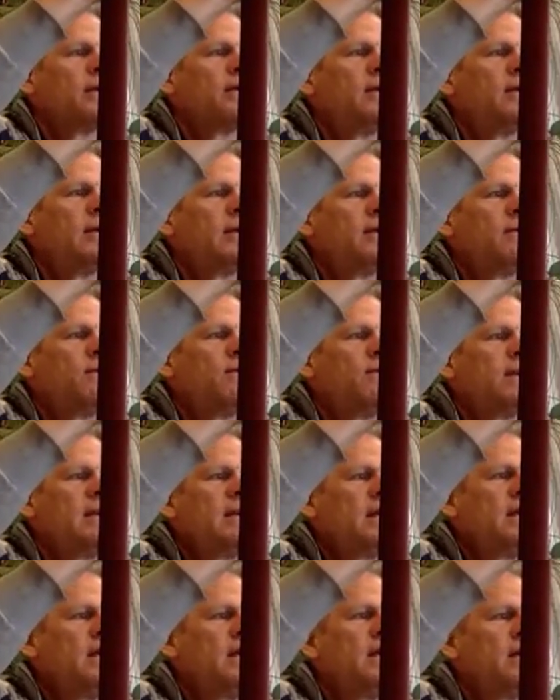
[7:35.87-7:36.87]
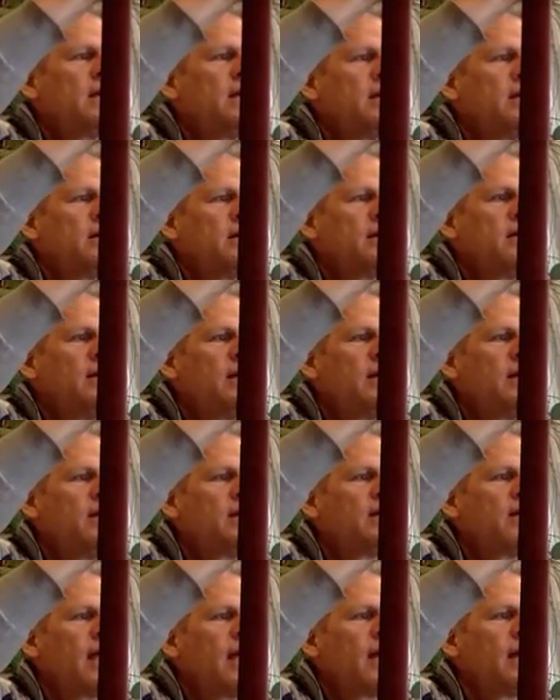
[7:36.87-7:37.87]
dv d
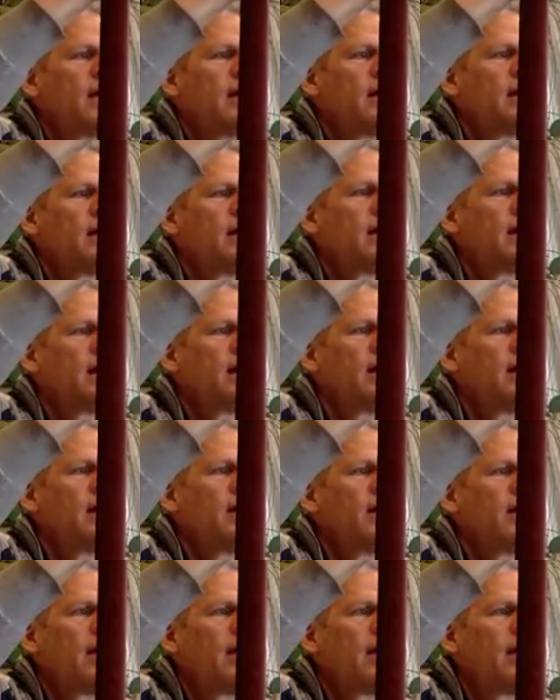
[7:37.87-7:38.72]
theta and